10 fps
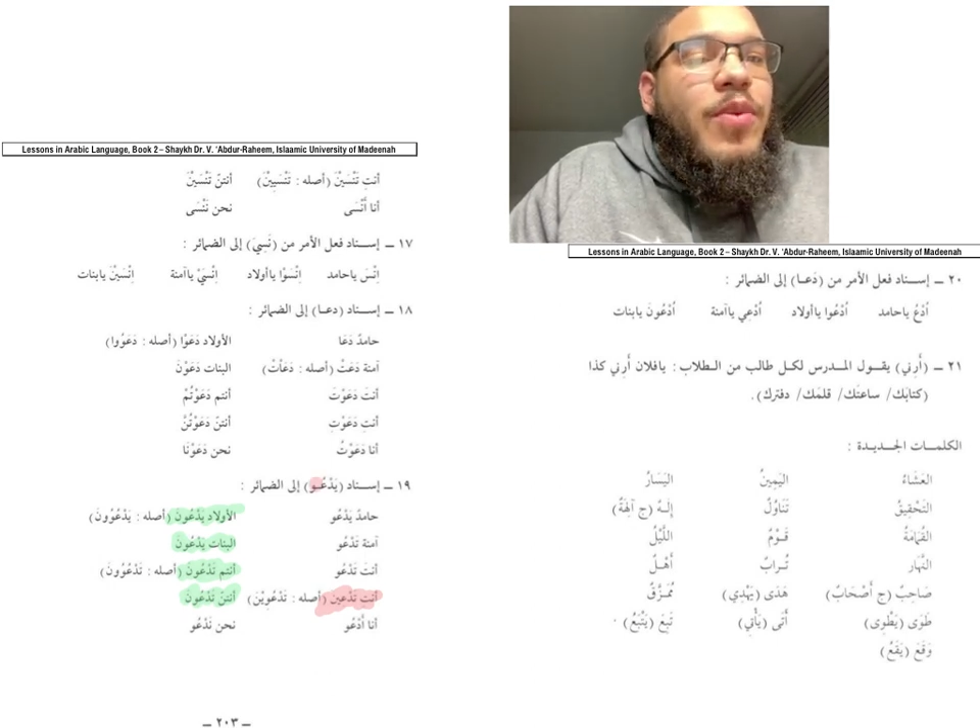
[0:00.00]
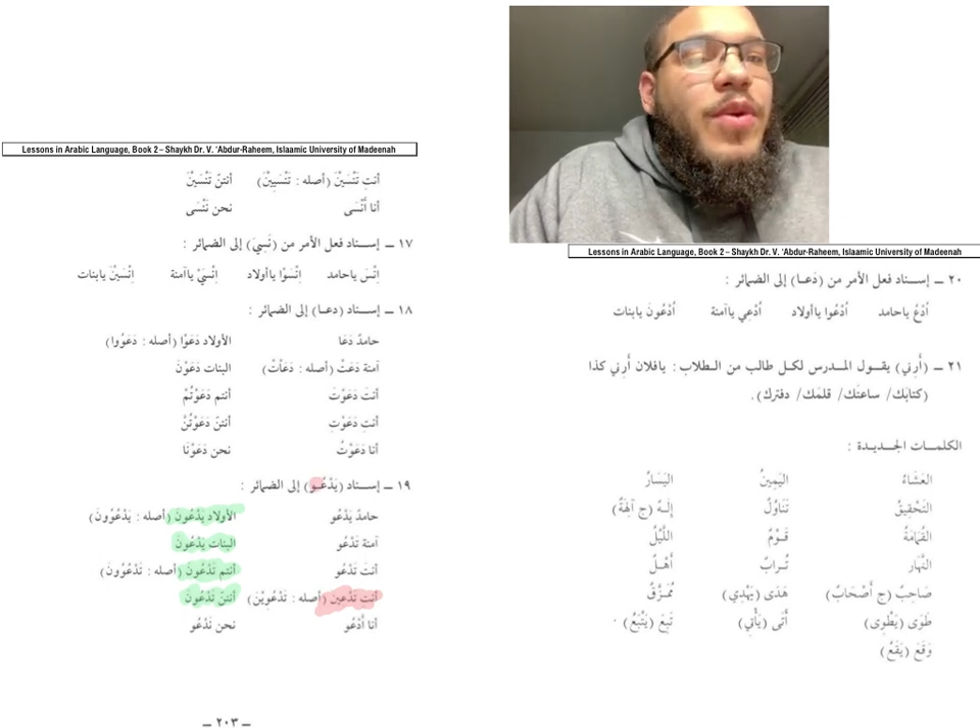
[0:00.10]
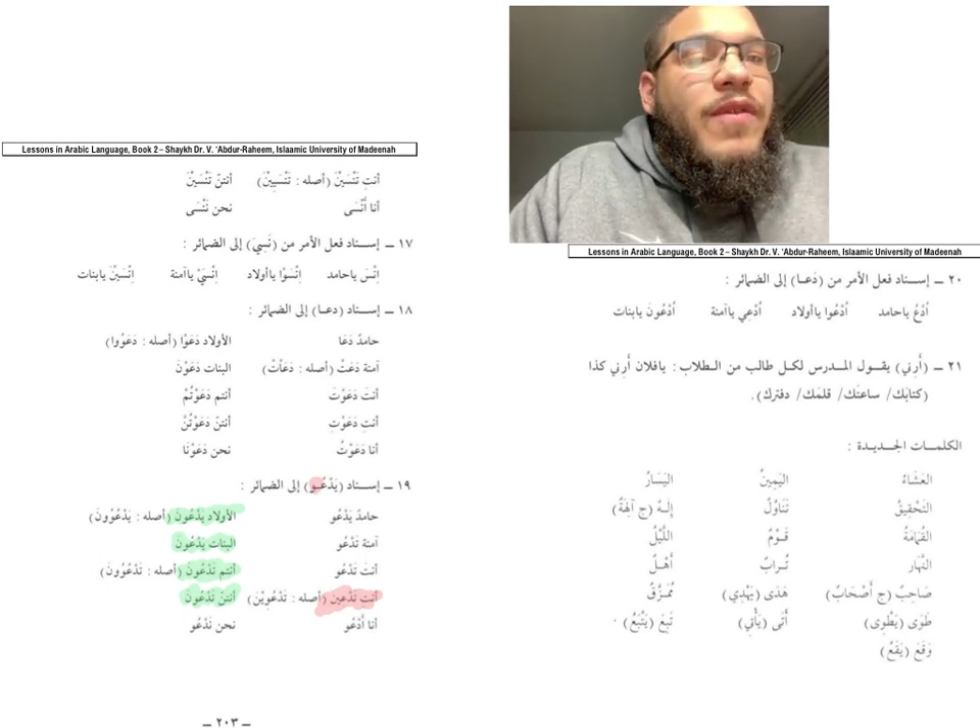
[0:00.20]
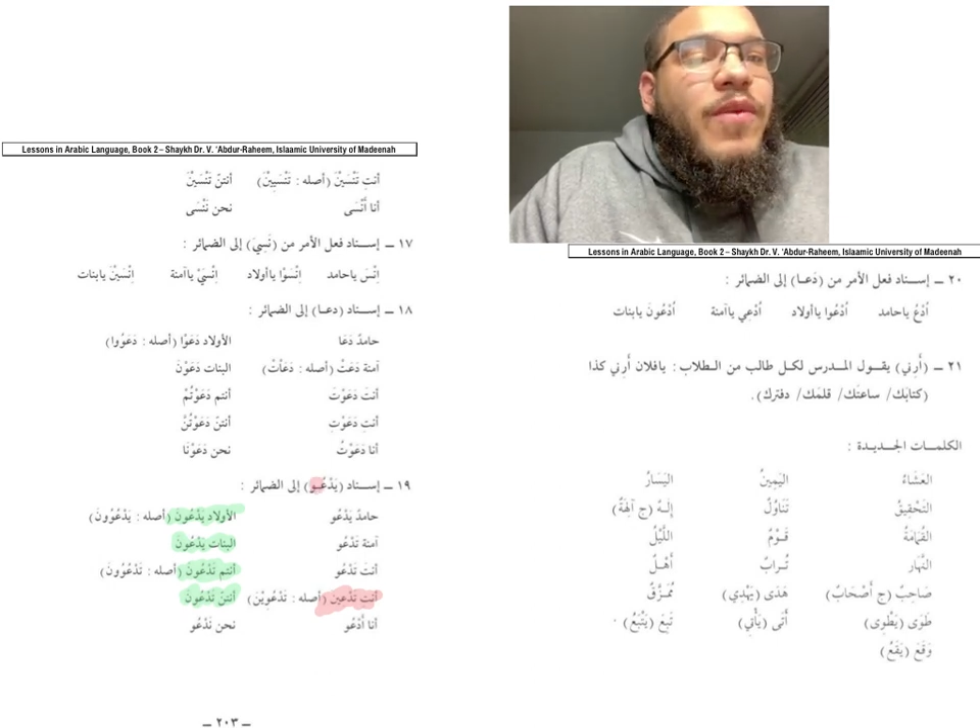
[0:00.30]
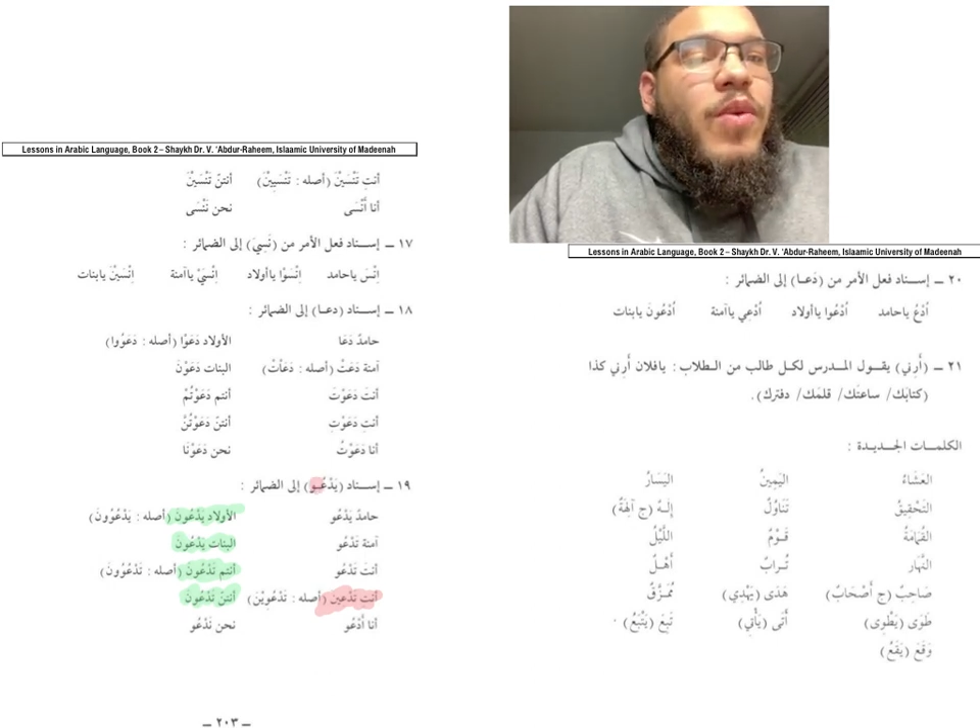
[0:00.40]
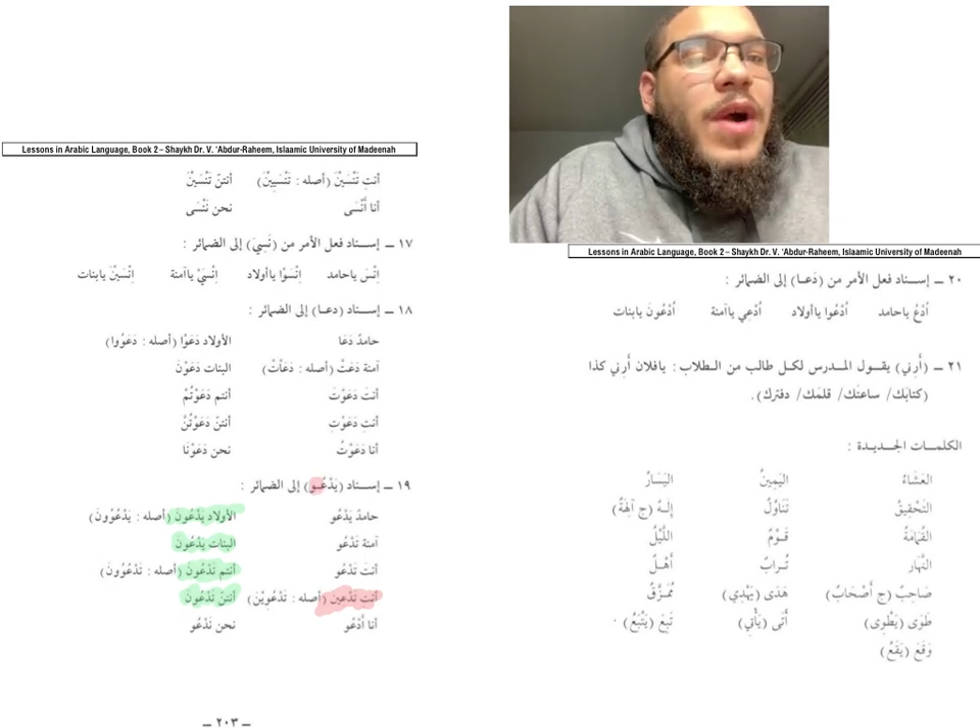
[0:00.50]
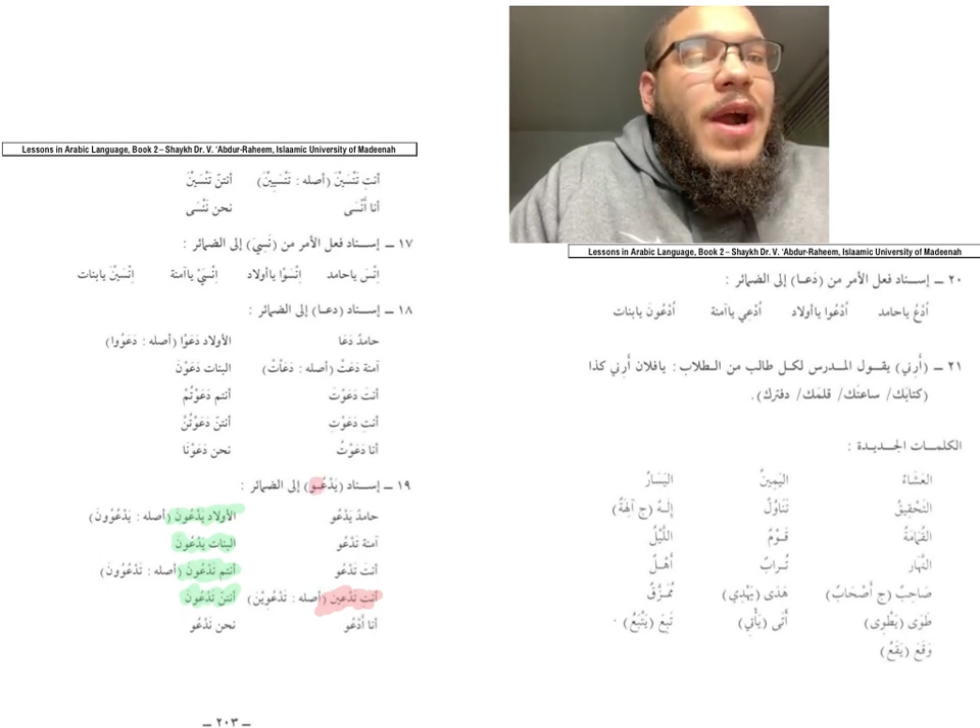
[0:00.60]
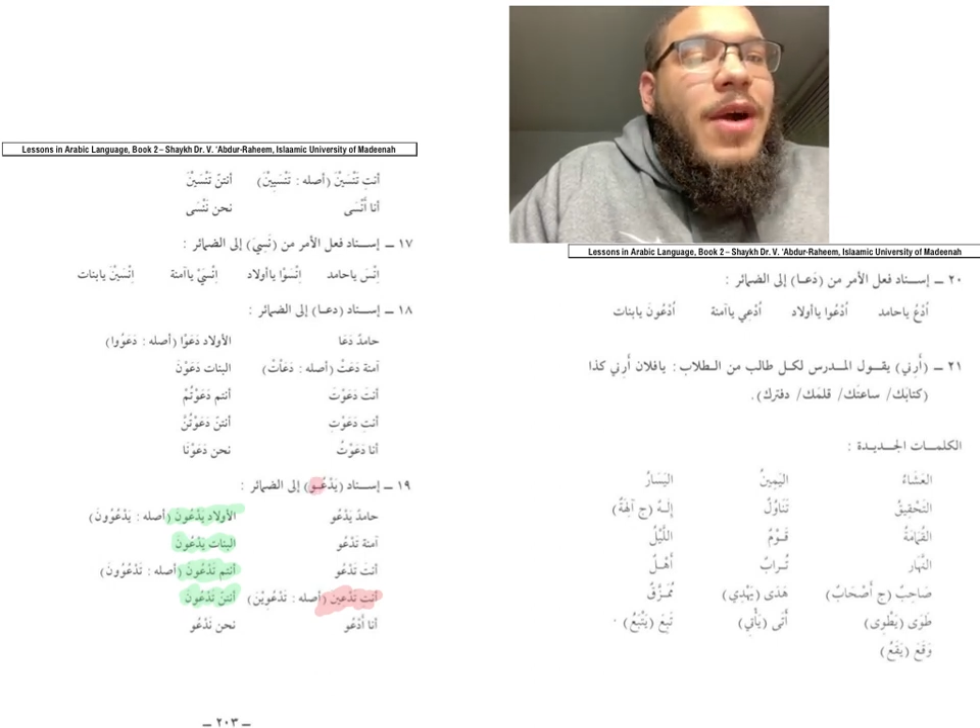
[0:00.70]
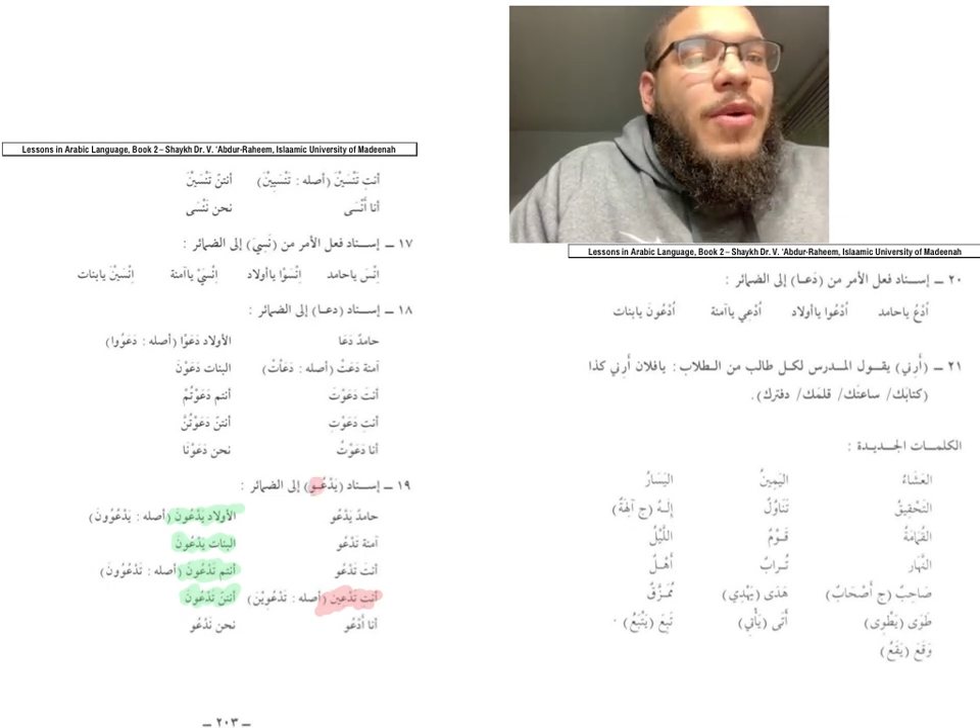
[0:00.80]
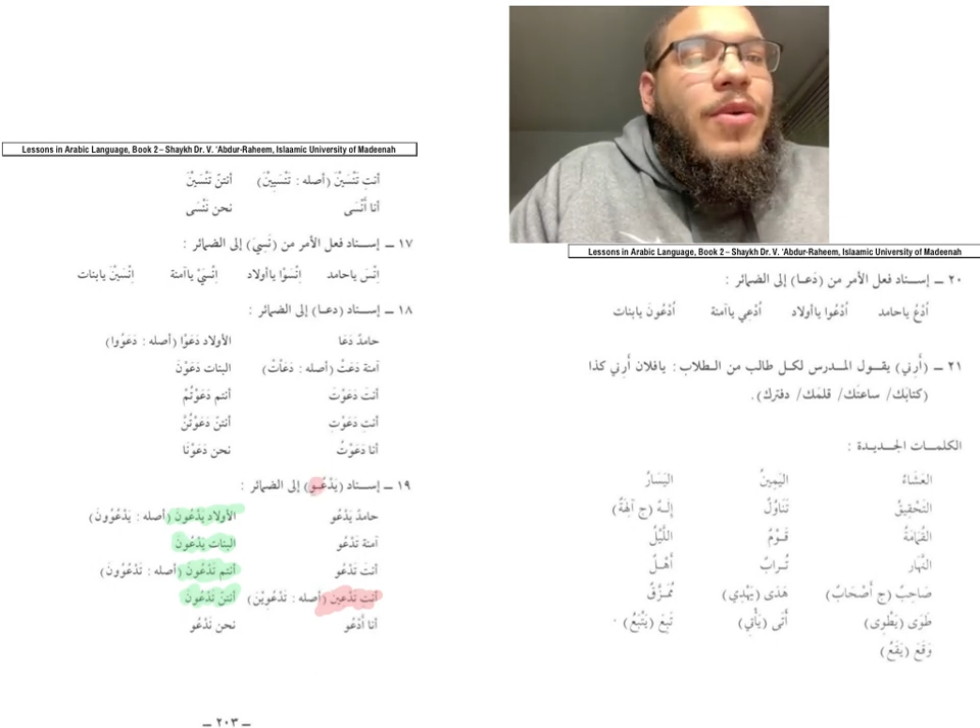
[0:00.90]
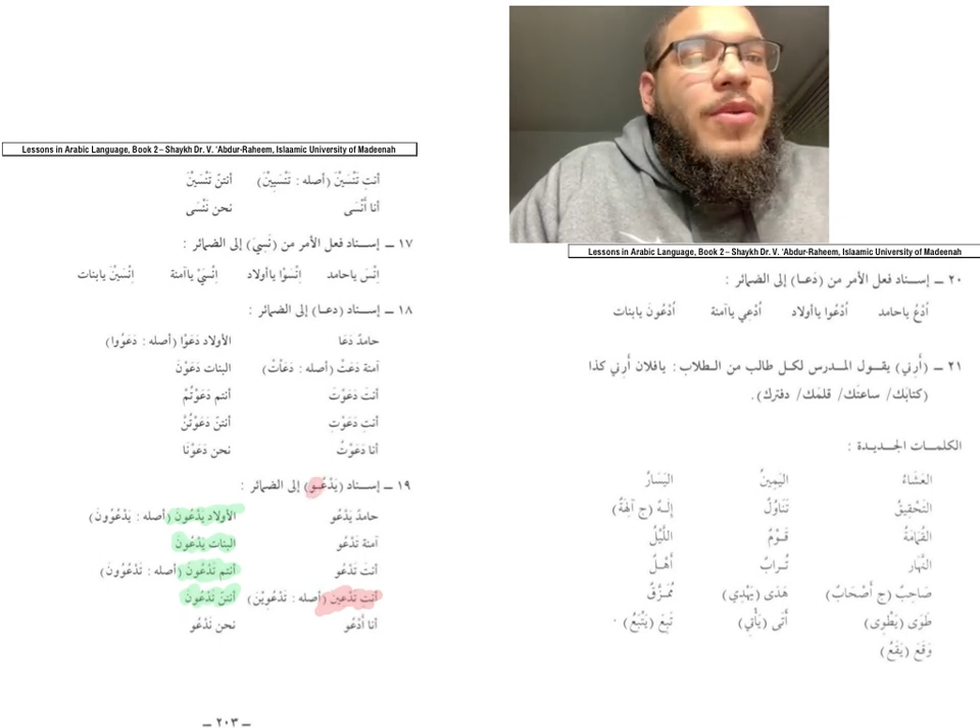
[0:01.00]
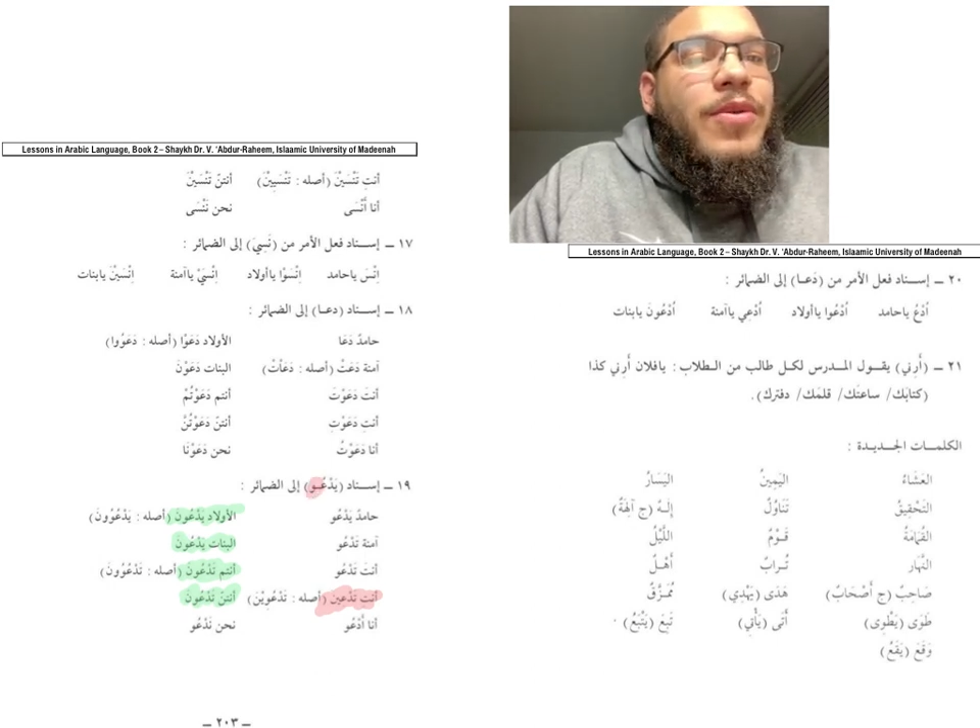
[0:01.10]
with waw.